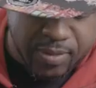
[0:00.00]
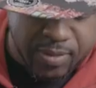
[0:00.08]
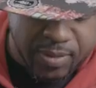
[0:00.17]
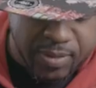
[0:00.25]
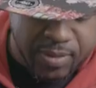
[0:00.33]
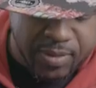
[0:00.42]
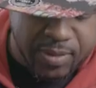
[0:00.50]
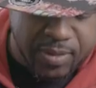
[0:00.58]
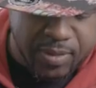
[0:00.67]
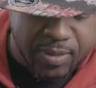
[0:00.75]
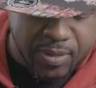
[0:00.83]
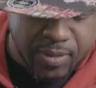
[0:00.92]

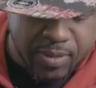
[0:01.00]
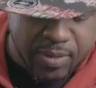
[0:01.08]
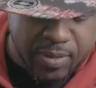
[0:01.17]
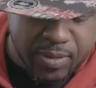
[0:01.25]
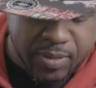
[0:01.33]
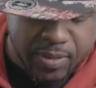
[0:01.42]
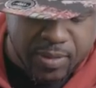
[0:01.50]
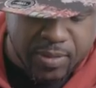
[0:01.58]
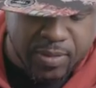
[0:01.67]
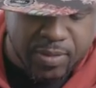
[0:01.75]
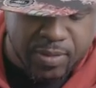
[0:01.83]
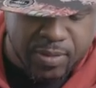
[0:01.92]

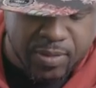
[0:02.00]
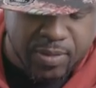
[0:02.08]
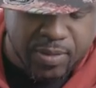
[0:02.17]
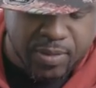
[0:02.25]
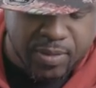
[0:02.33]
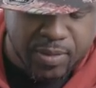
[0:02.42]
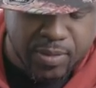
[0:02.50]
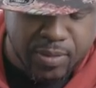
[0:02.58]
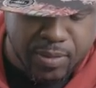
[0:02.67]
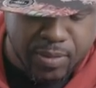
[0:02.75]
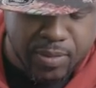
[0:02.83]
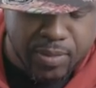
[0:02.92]

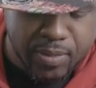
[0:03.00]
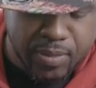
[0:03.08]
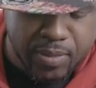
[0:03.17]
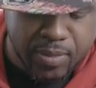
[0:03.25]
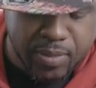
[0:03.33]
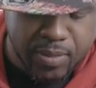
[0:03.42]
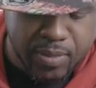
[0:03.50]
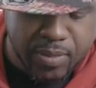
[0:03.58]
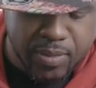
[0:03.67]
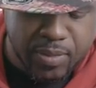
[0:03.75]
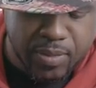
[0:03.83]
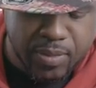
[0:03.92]

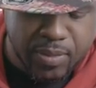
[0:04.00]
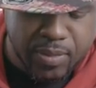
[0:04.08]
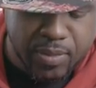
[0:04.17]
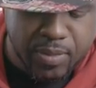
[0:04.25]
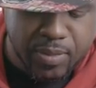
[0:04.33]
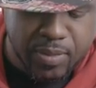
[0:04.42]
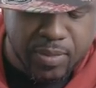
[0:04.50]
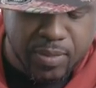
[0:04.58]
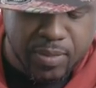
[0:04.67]
[no speech]